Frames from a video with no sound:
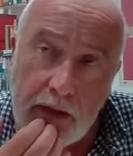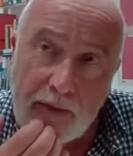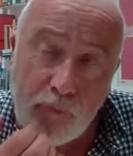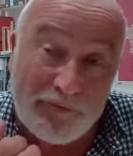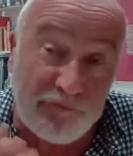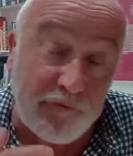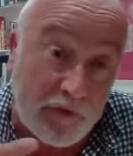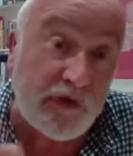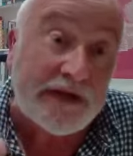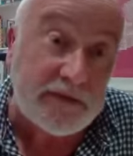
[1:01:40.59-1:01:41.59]
and when
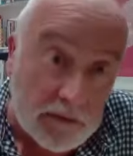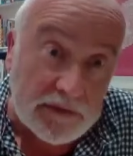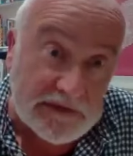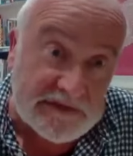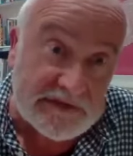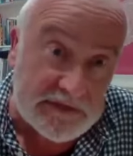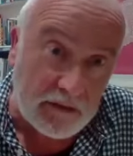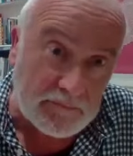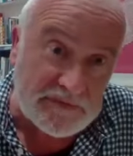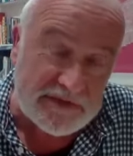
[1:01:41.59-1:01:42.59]
Frederick Douglass
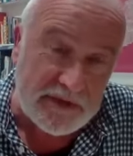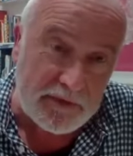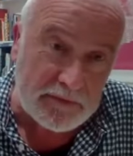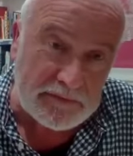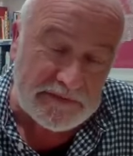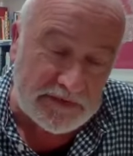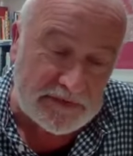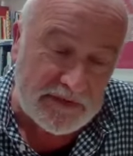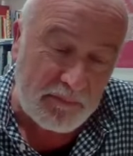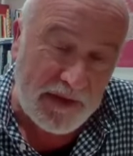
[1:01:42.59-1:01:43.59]
comes to,
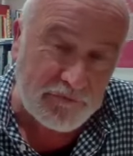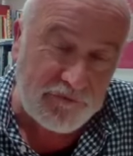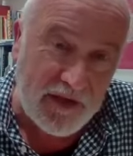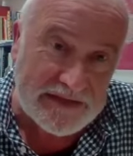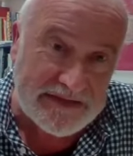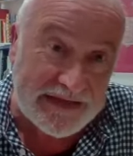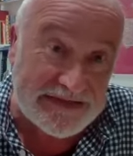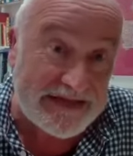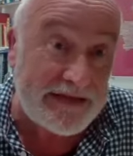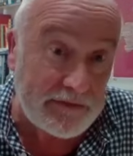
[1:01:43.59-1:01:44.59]
to, to Belfast,
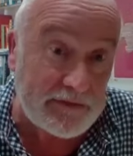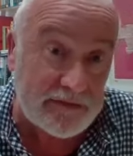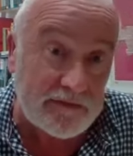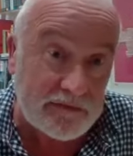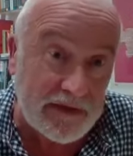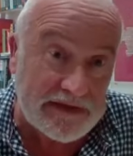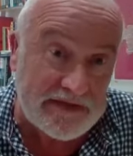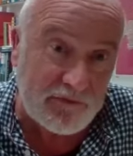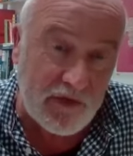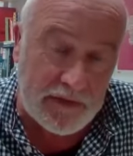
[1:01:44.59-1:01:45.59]
as he did to the
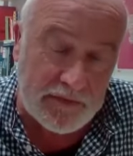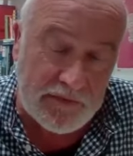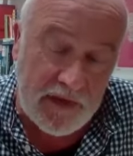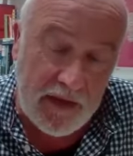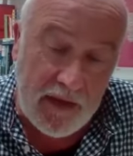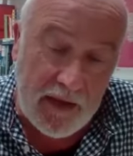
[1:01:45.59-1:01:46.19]
rest of Ireland